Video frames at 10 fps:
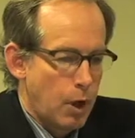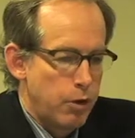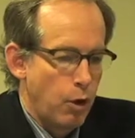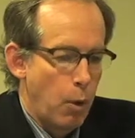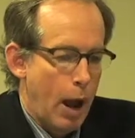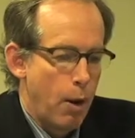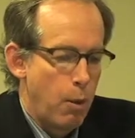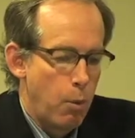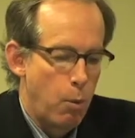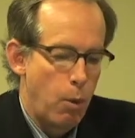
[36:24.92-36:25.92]
So how
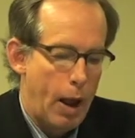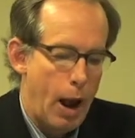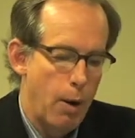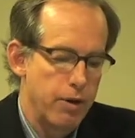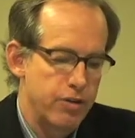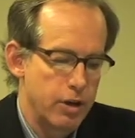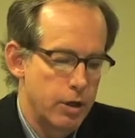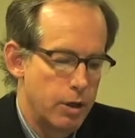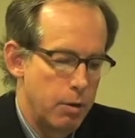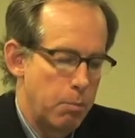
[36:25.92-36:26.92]
how is
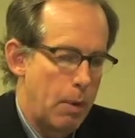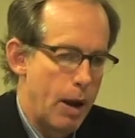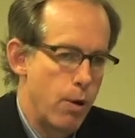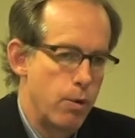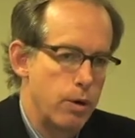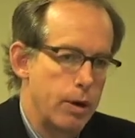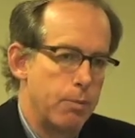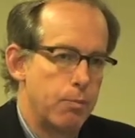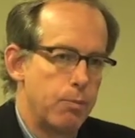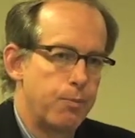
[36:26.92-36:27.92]
uh, my own
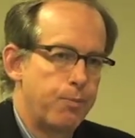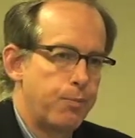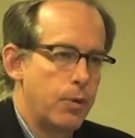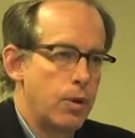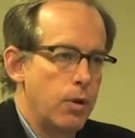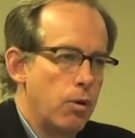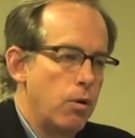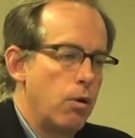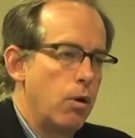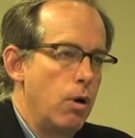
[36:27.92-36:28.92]
um,
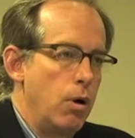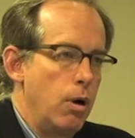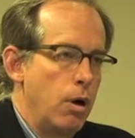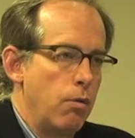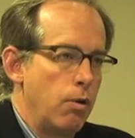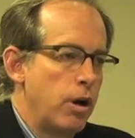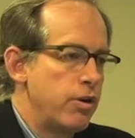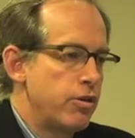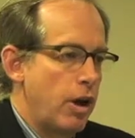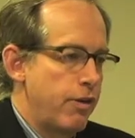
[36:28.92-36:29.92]
uh,
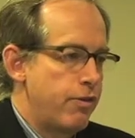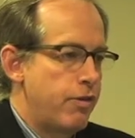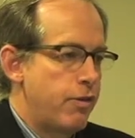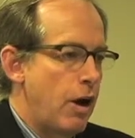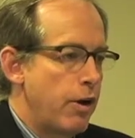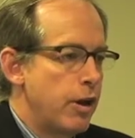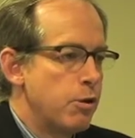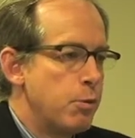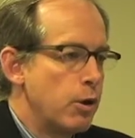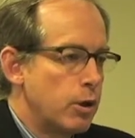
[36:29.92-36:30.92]
religious life followed on
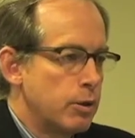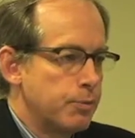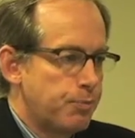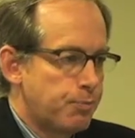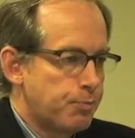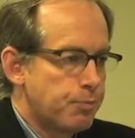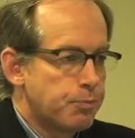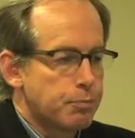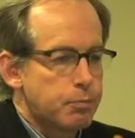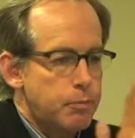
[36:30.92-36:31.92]
the book? Right.
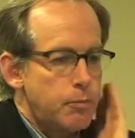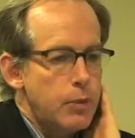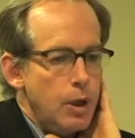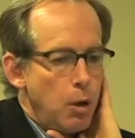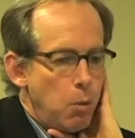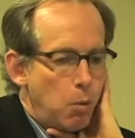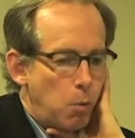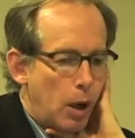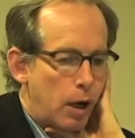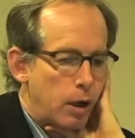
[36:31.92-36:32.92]

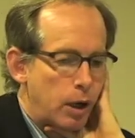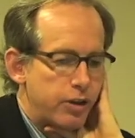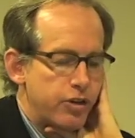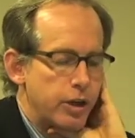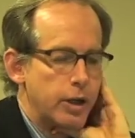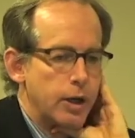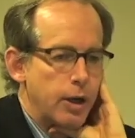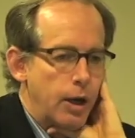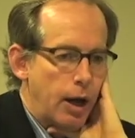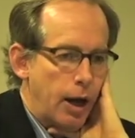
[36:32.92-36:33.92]
Well, let's see.
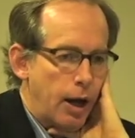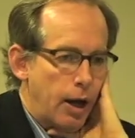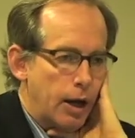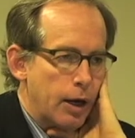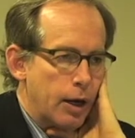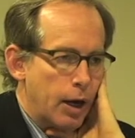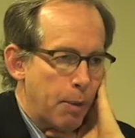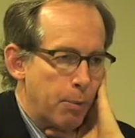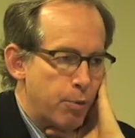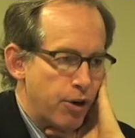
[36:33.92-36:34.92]
Uh, I'm
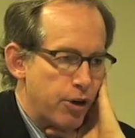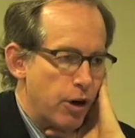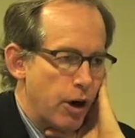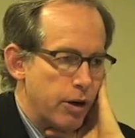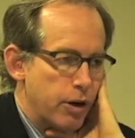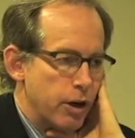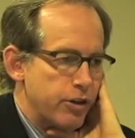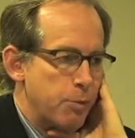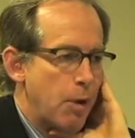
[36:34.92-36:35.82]
a parishioner at uh, St.